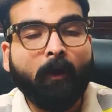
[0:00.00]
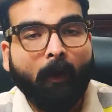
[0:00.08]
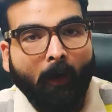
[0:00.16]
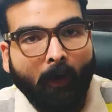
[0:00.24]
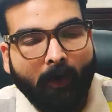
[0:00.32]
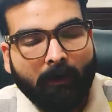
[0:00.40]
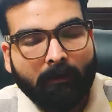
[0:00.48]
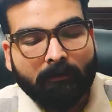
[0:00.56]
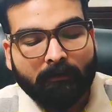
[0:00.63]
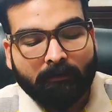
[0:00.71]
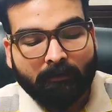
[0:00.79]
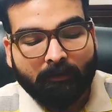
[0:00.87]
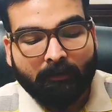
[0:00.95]
or
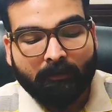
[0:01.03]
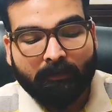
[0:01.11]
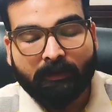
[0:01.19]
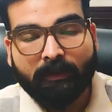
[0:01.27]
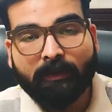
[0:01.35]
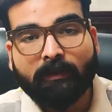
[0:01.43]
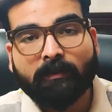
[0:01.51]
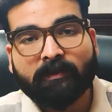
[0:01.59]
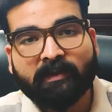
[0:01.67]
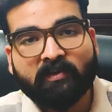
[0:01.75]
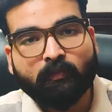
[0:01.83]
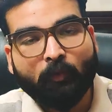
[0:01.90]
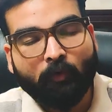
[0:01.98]
the
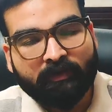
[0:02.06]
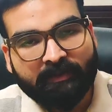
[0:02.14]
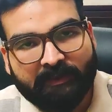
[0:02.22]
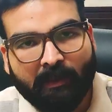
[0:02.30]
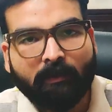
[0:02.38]
dispositor